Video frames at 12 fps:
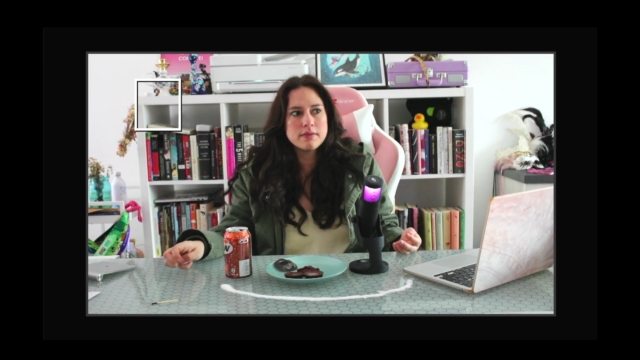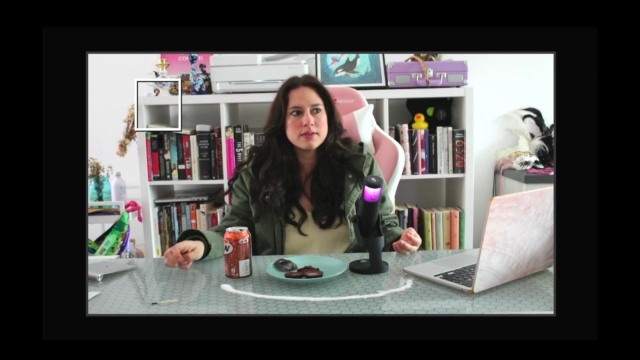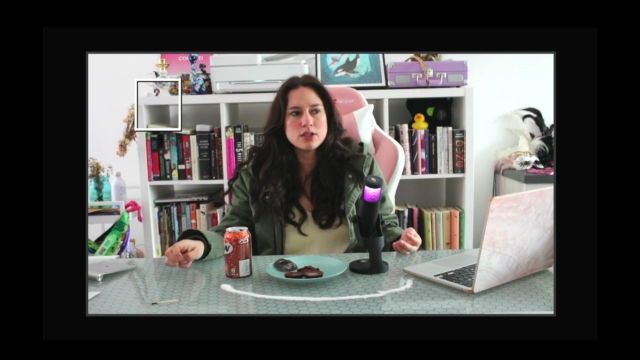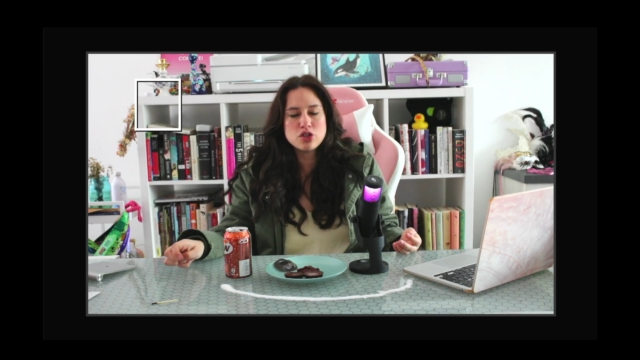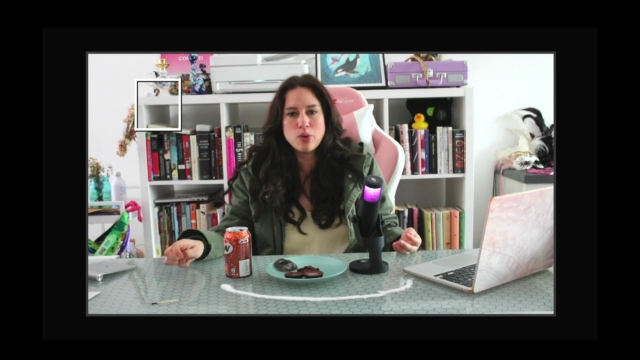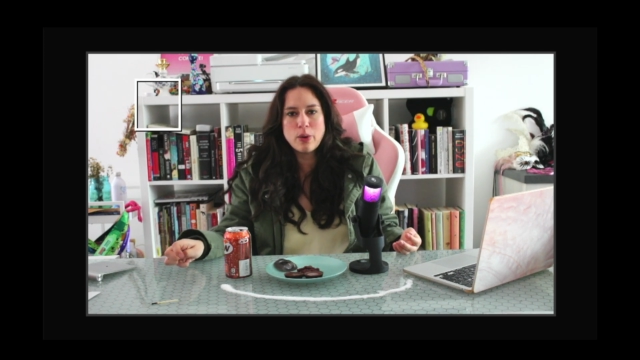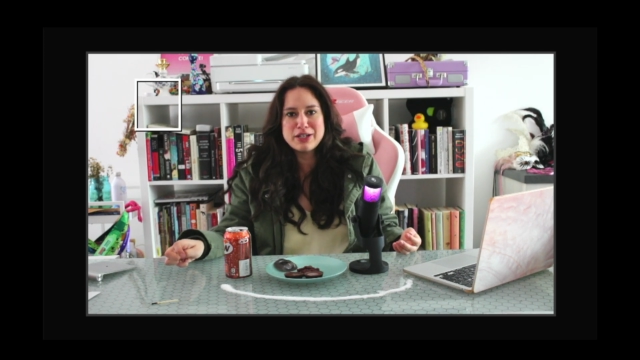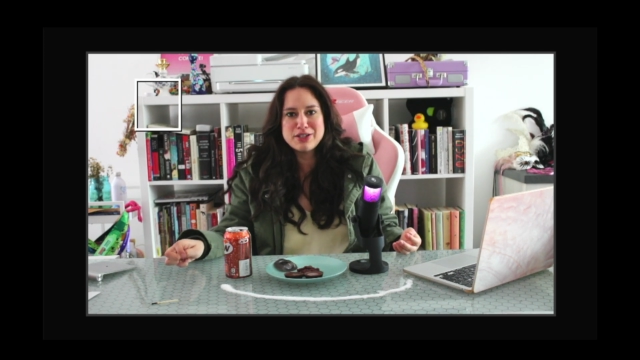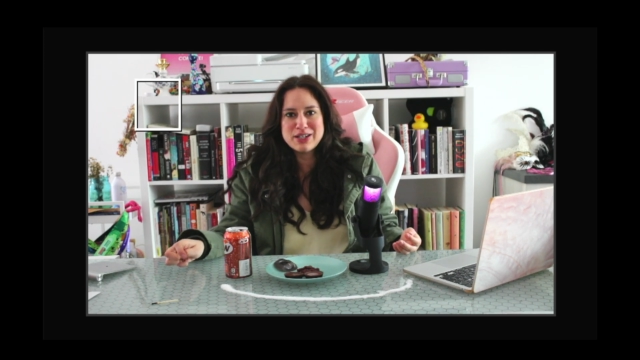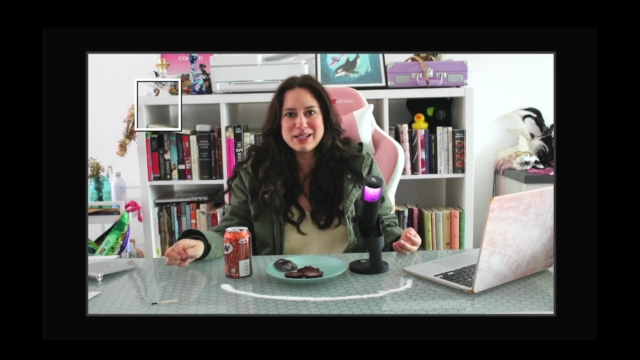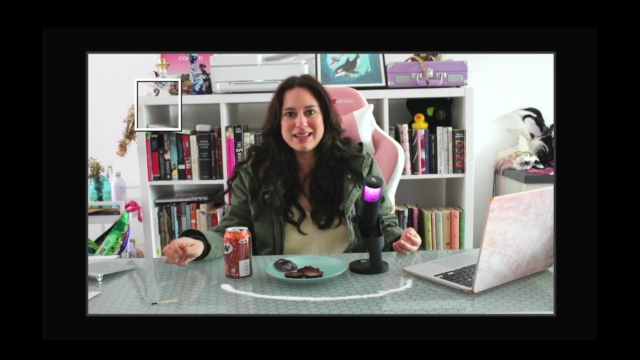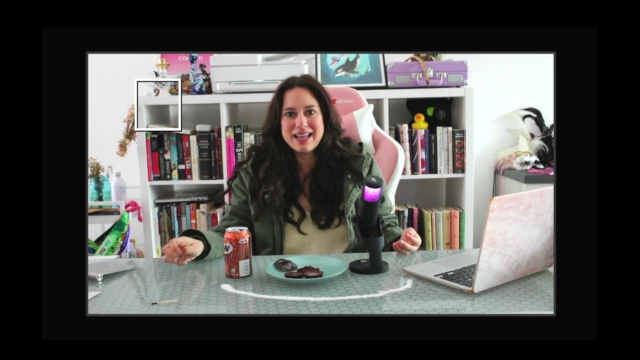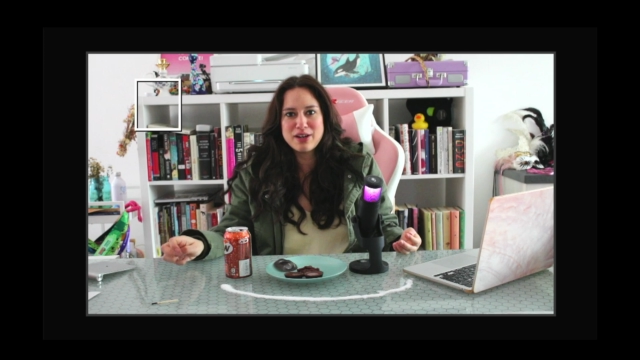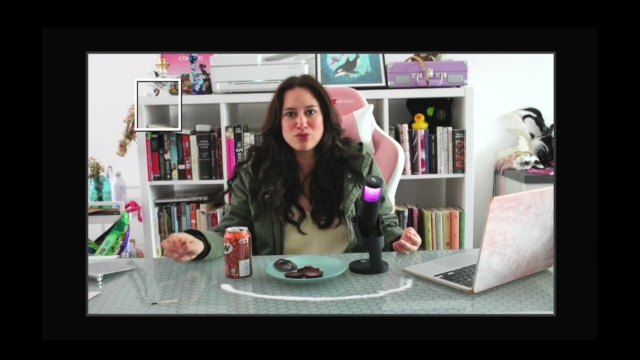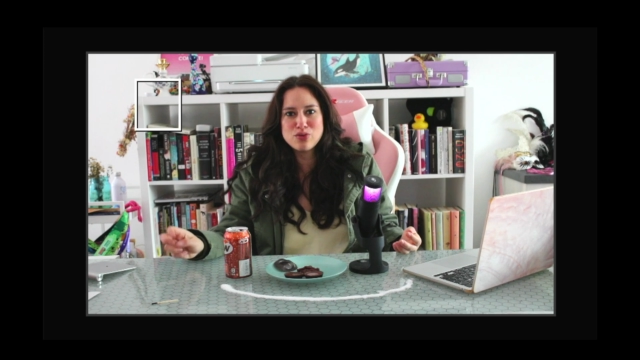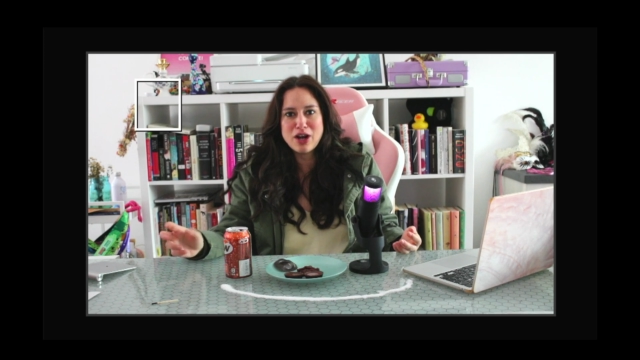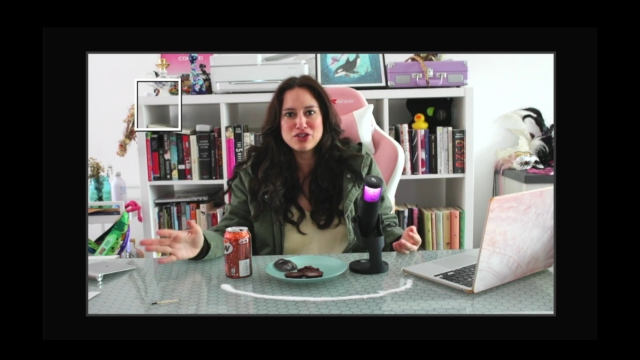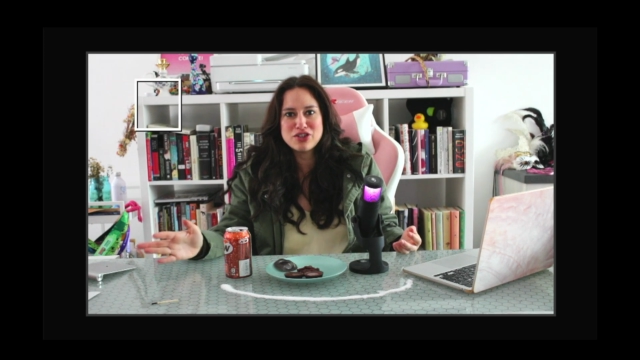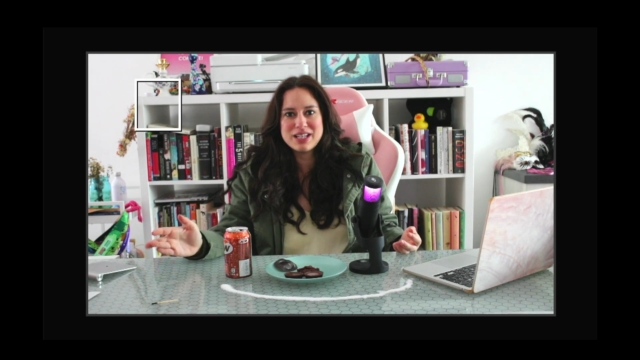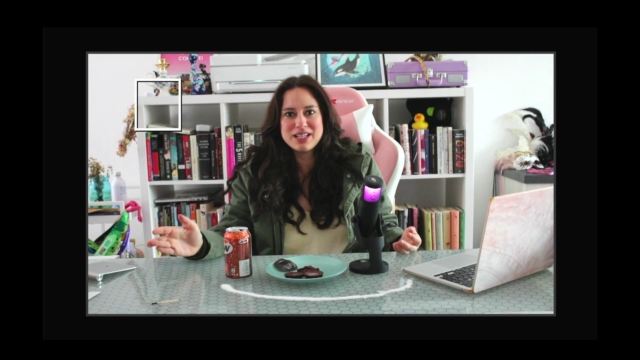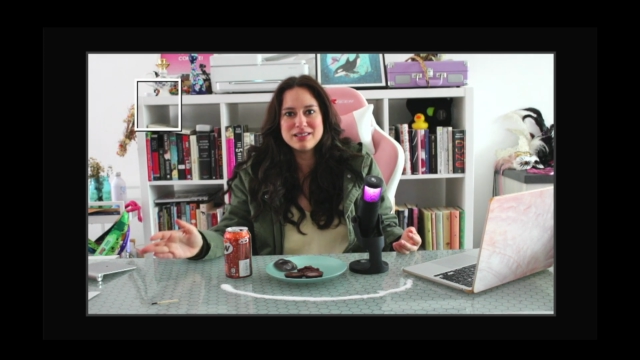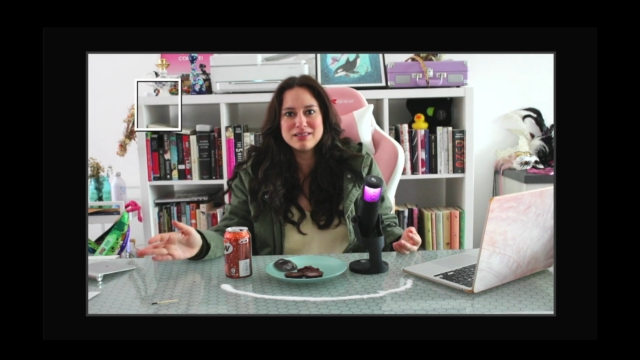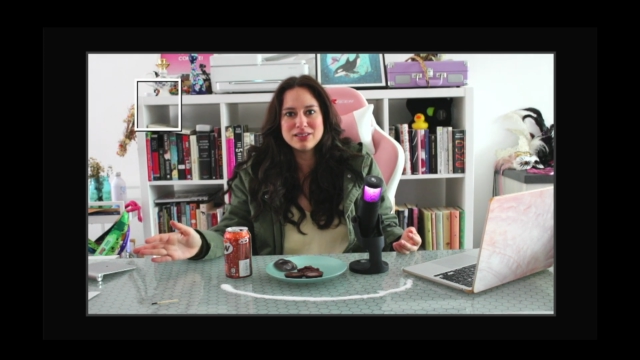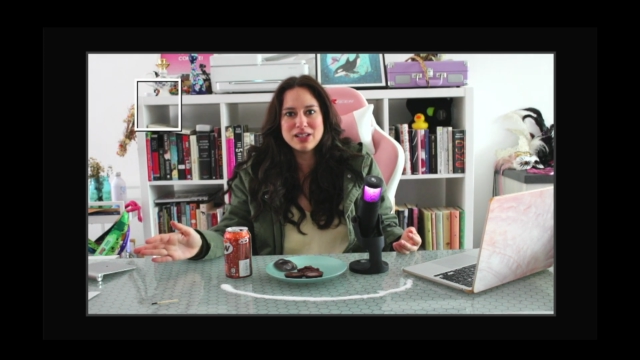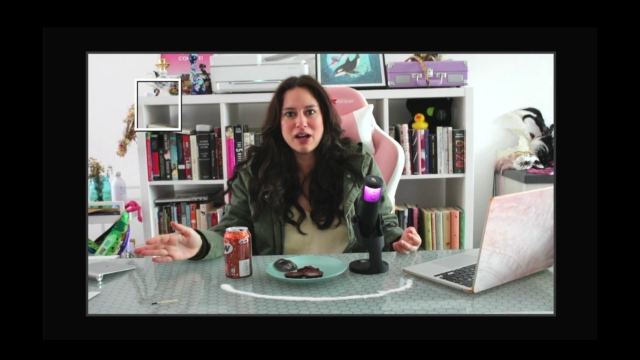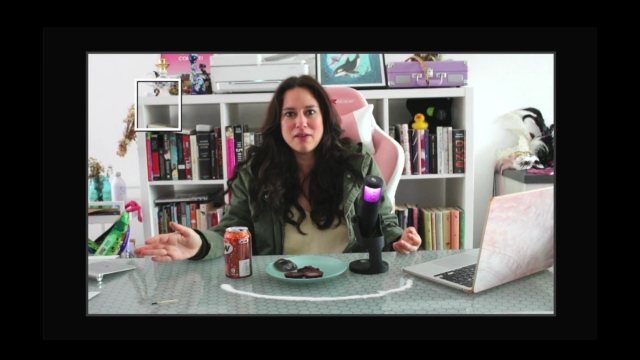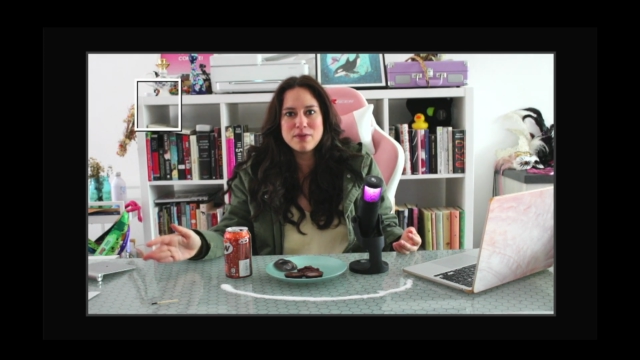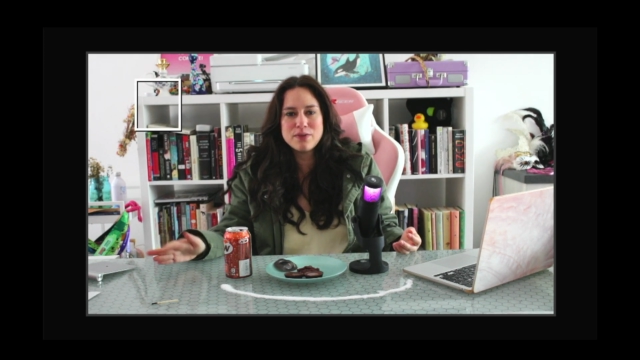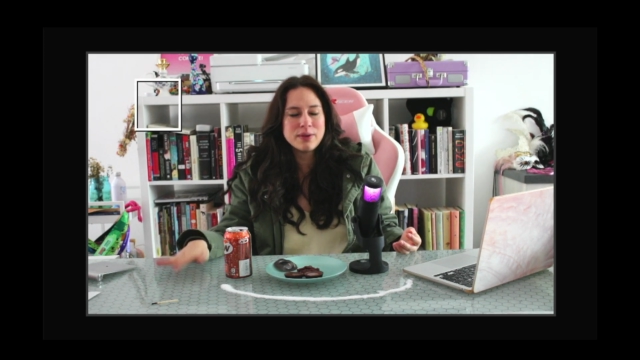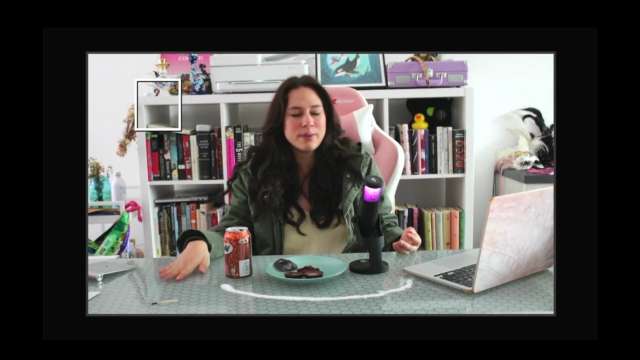situation, that crotchety love.